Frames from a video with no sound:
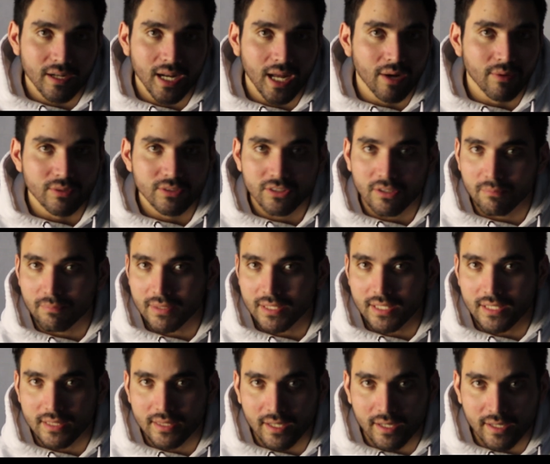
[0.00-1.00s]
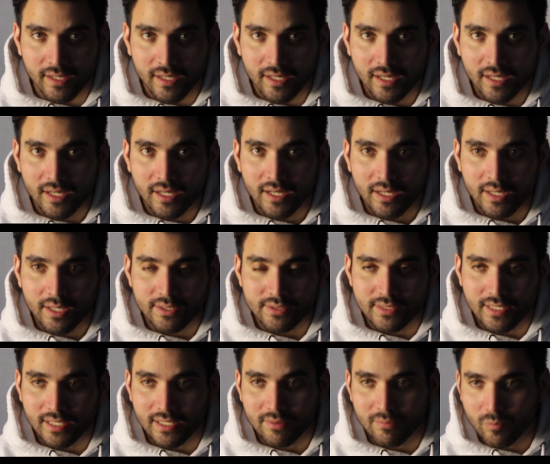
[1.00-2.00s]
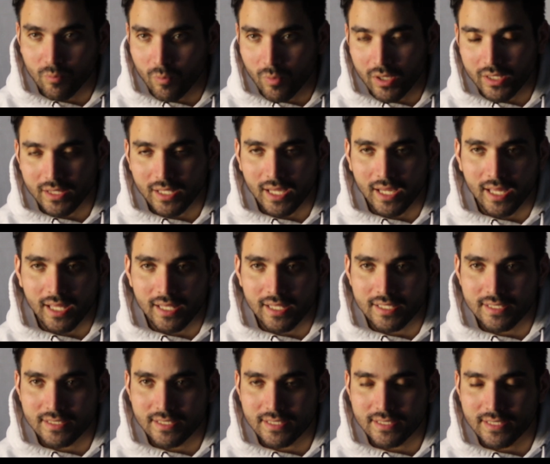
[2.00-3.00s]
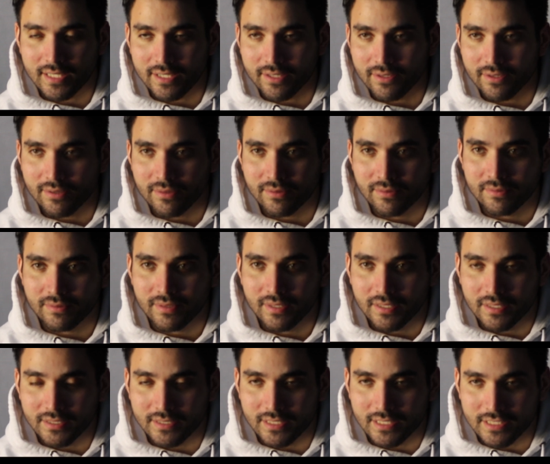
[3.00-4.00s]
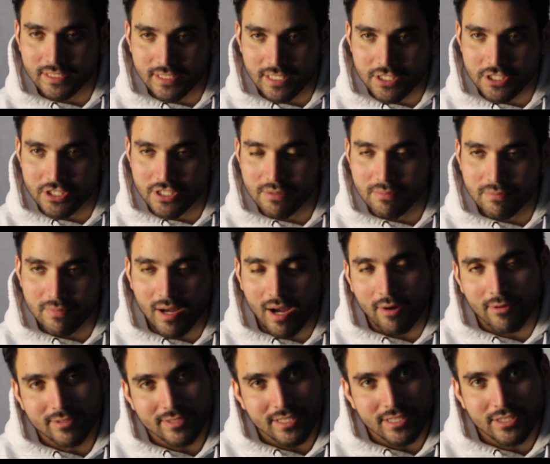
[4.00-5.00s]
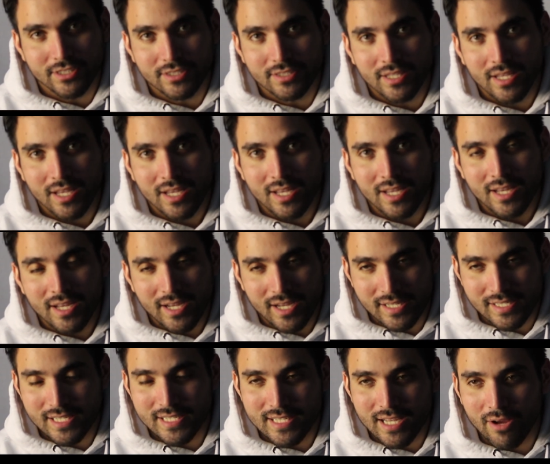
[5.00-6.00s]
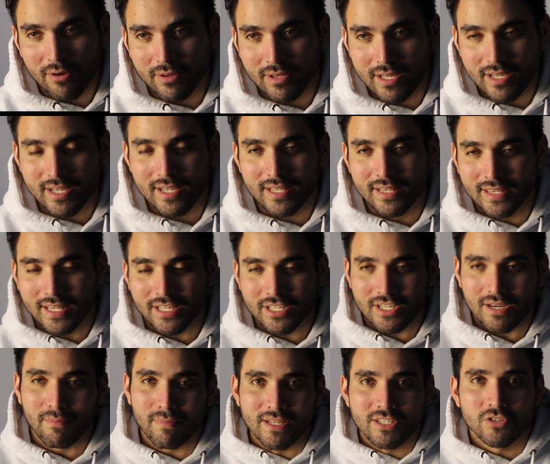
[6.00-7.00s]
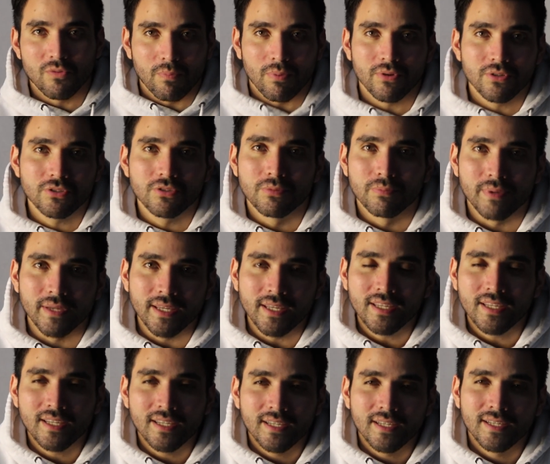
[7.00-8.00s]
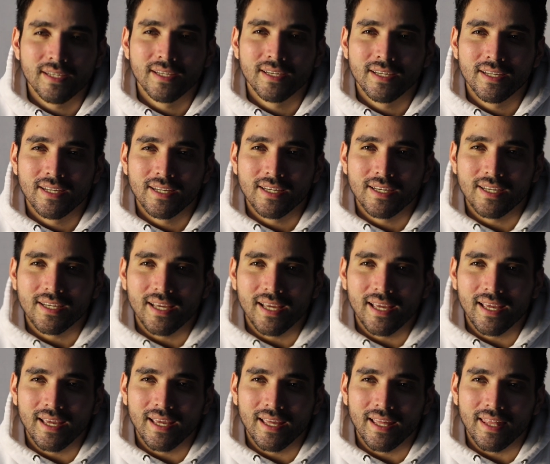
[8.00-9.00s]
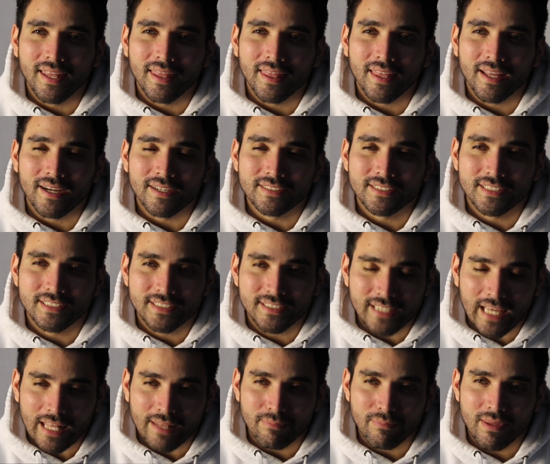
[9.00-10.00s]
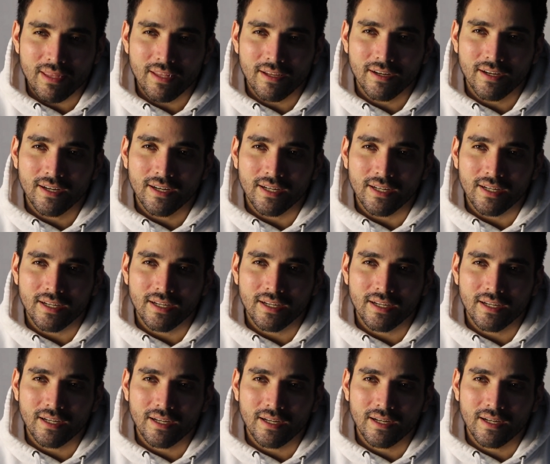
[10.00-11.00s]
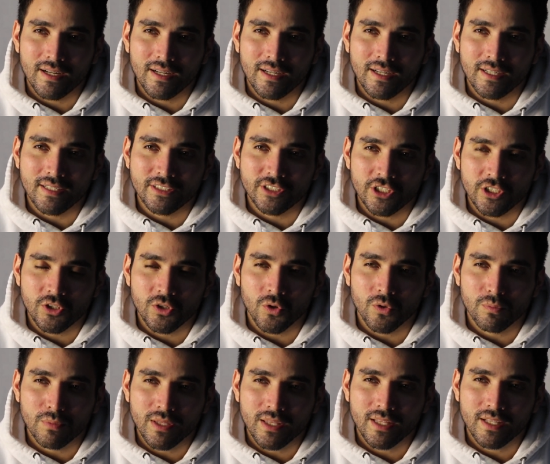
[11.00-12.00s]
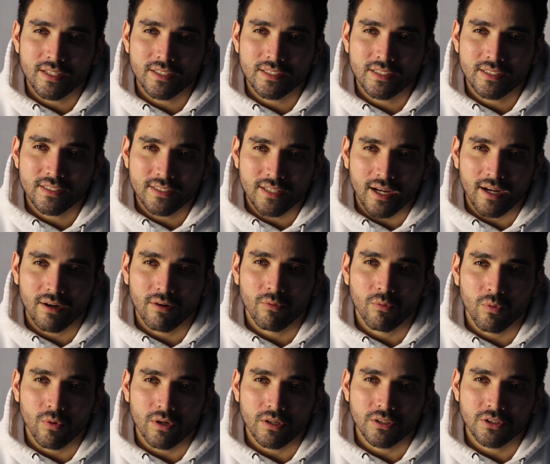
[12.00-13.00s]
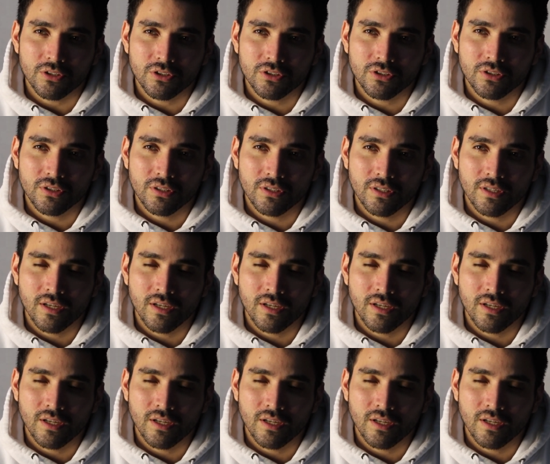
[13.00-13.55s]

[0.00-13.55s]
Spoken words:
I was like, what the hell is this? I don't know. Is this the gym? Is this how the gym is supposed to be? And she sat me there, and she told me these exact words.